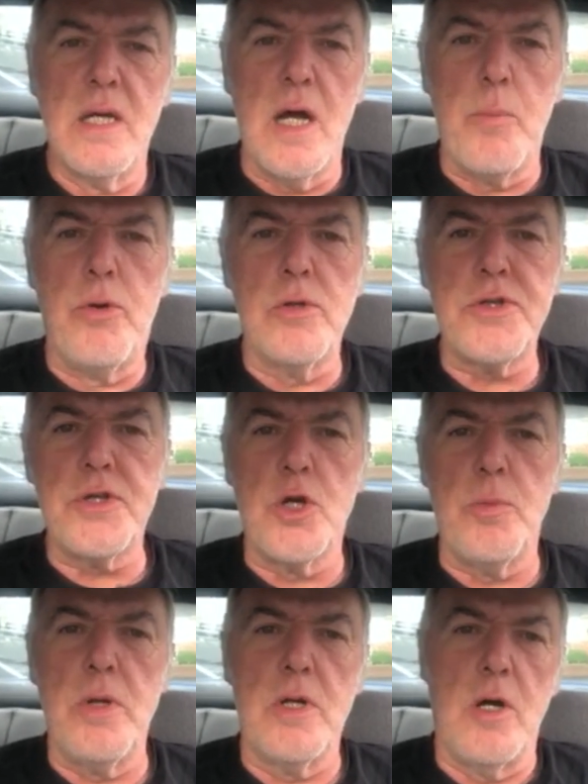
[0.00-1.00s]
I posted a
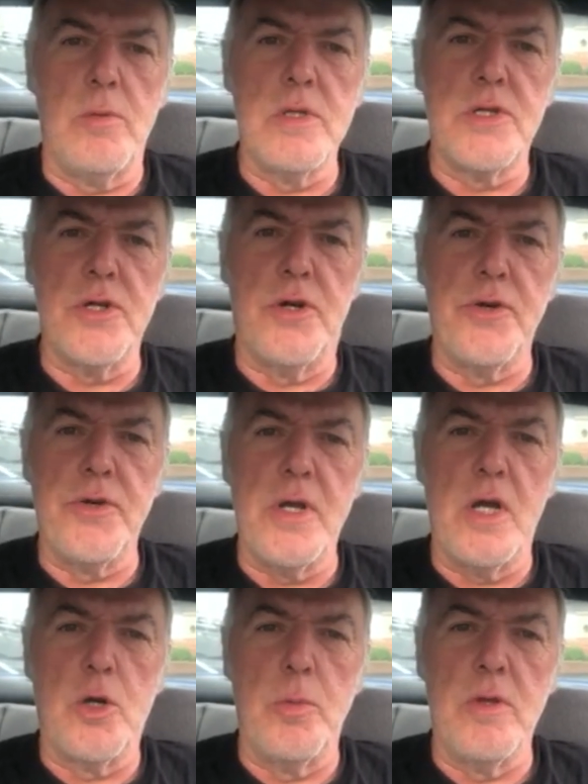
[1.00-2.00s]
couple of comments on
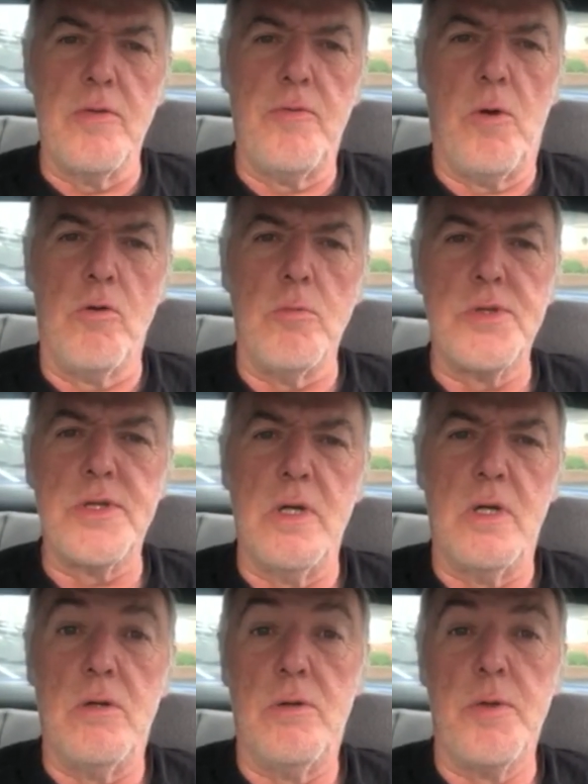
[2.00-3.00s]
a couple of the forums
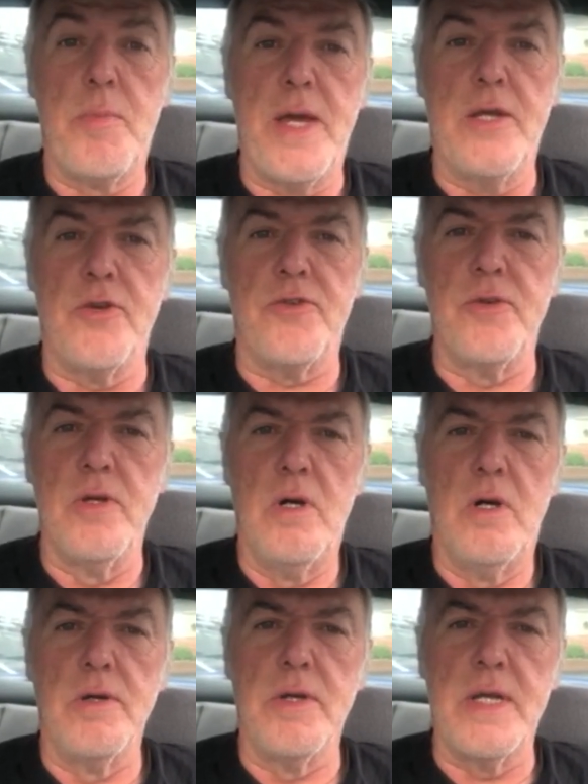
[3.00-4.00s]
or the pages
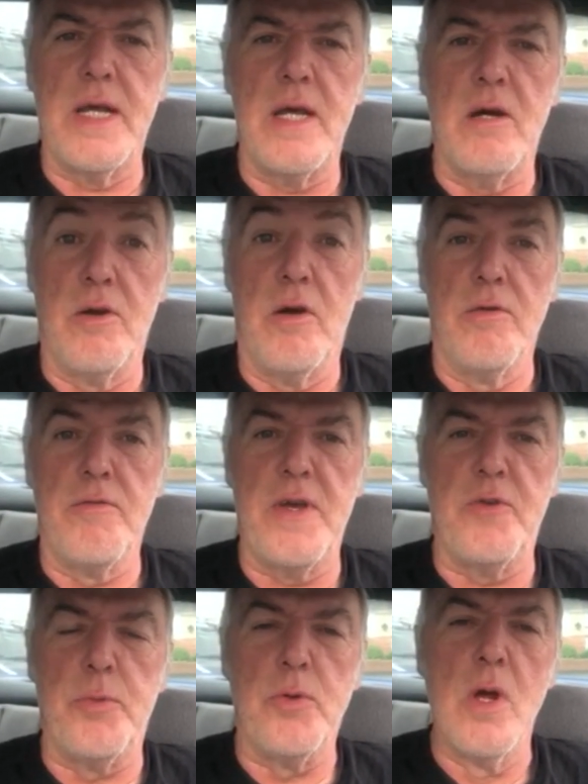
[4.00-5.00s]
on uh, on, on
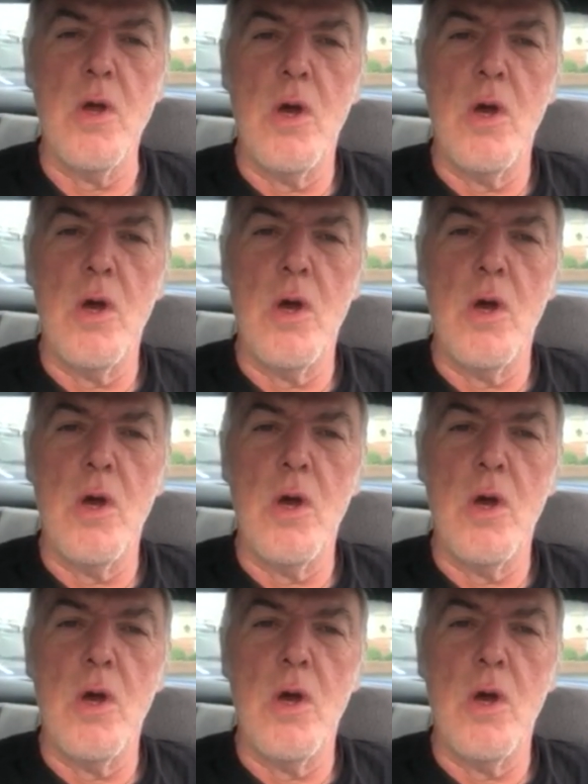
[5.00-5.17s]
Facebook